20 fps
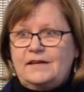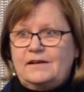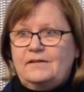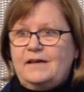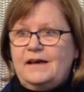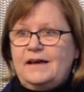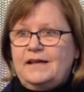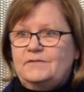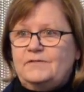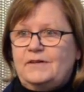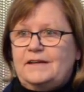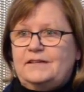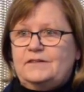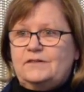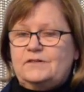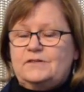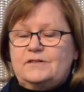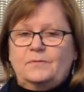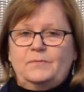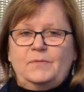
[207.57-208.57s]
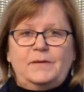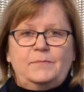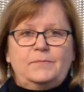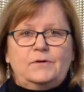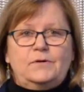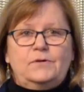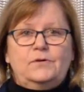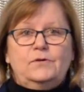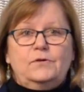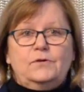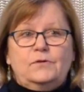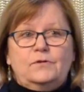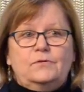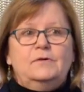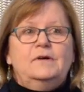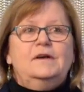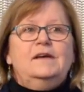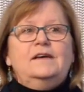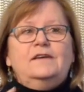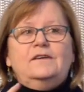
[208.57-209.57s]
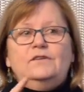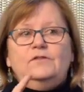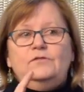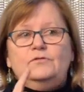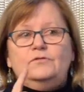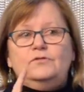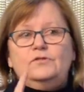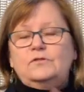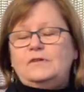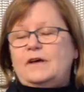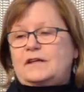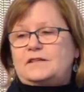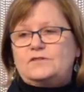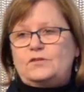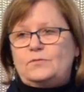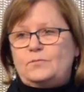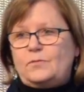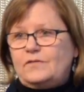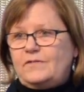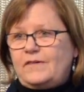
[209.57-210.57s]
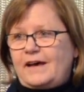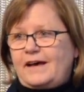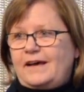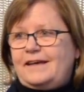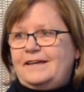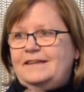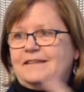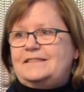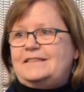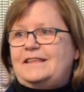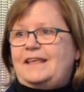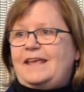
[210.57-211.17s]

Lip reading: Now, contractors are people who you do not supervise.